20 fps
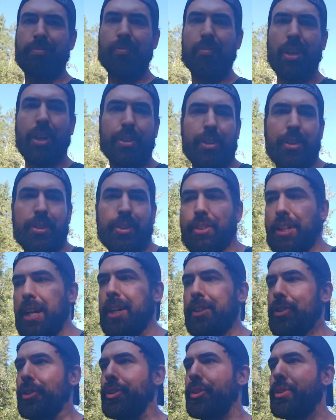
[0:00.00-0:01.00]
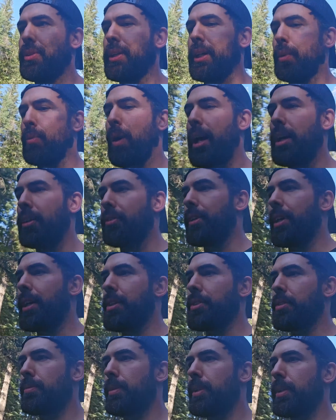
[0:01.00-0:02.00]
other disasters too, like
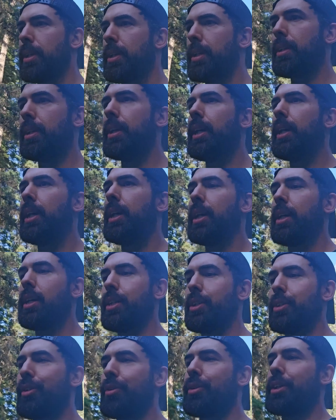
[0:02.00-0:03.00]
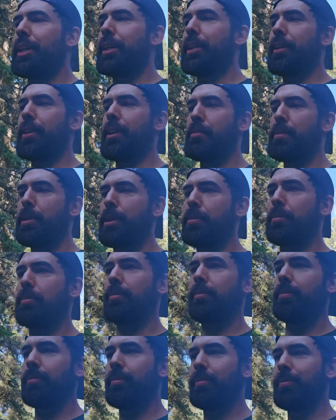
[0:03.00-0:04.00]
wildfires and whatnot. You don't hear about
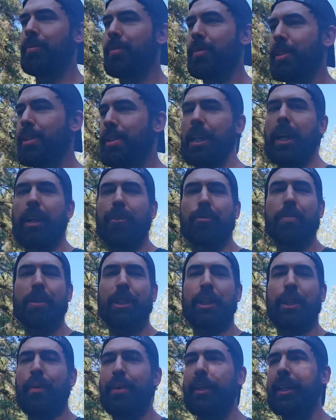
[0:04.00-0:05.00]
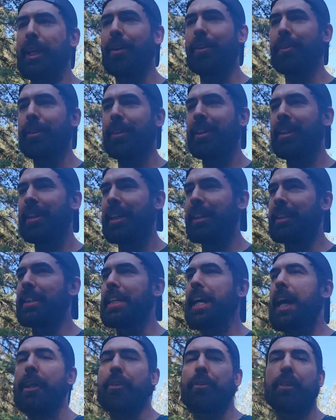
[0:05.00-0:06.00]
the government going out and
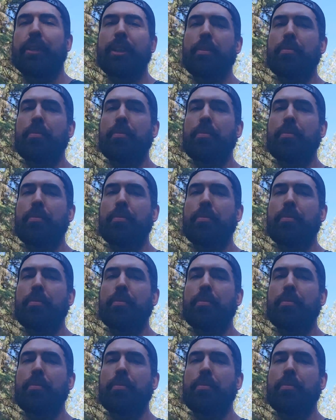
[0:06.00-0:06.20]
gathering the